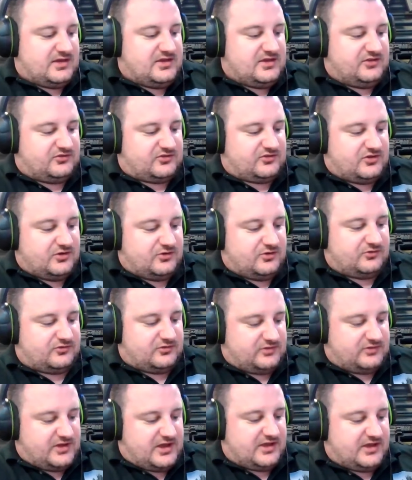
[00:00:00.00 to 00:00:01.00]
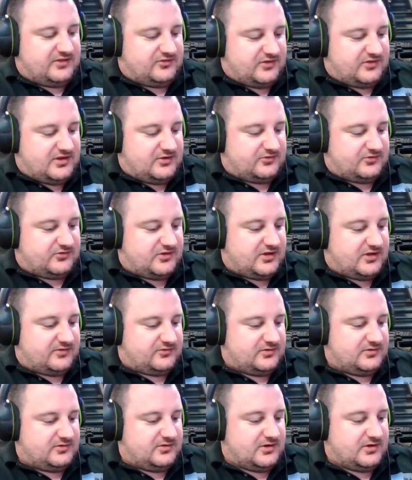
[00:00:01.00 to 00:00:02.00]
East Coast Alliance
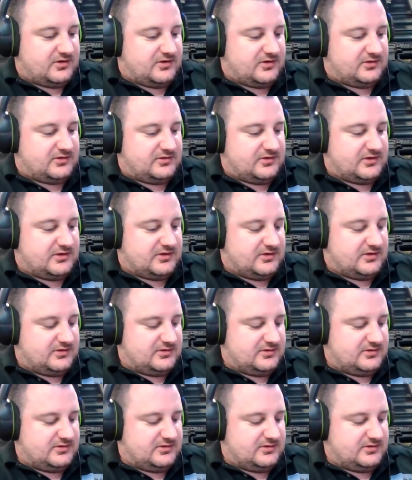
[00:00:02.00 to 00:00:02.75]
Airsoft. Here, I'll. Yep. Uh,